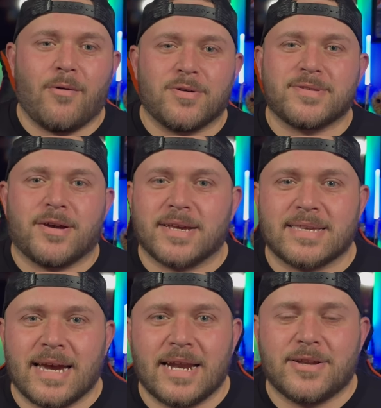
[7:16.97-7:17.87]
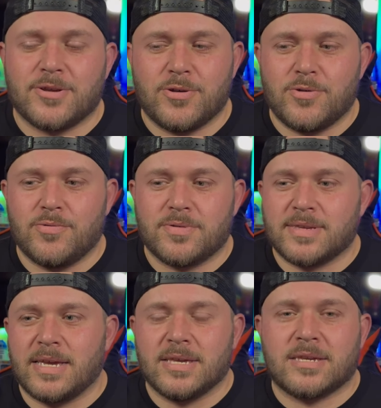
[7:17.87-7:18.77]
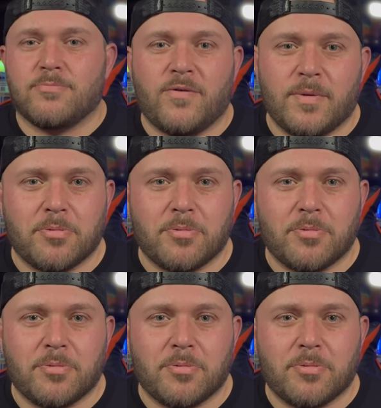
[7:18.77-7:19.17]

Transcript: I was not excited to see this movie